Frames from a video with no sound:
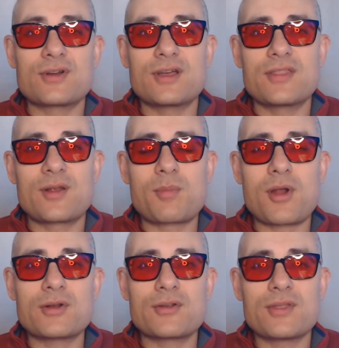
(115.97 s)
their
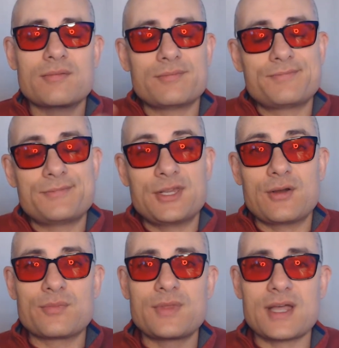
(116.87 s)
partner, then
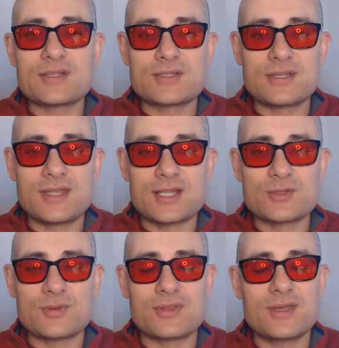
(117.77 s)
that's
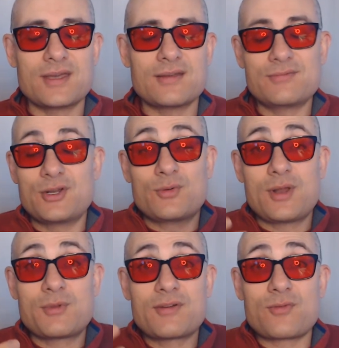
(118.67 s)
what what
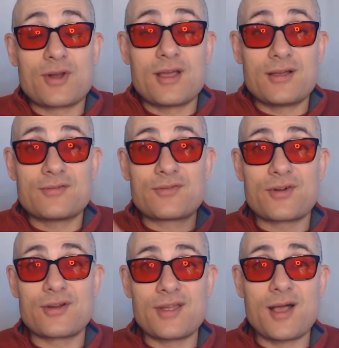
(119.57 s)
I'm here
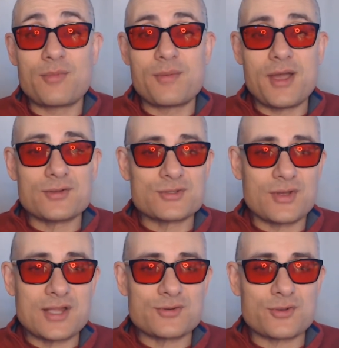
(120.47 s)
for, to help them out, so
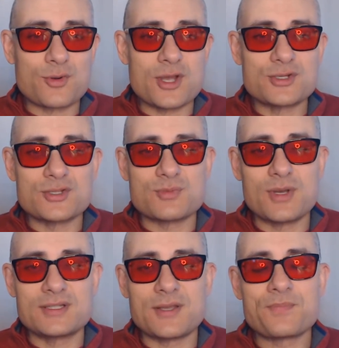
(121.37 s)
answer their questions. But